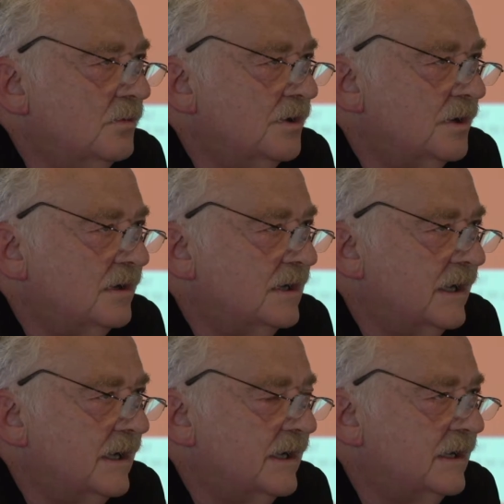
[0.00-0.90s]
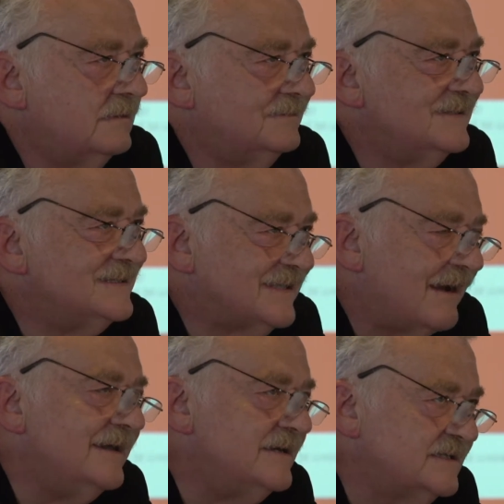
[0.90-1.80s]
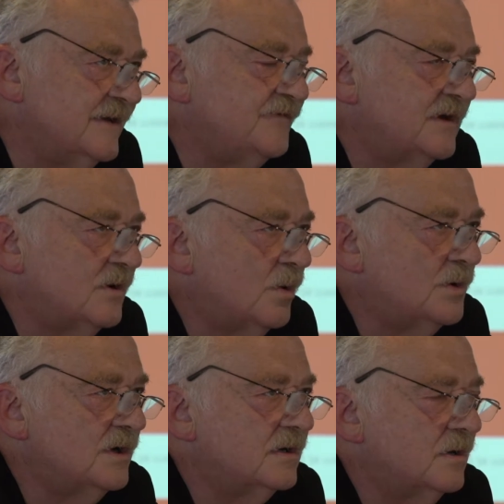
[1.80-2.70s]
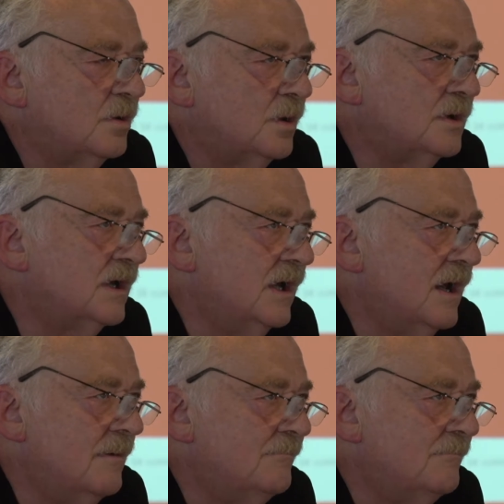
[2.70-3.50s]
where scientific, quote unquote,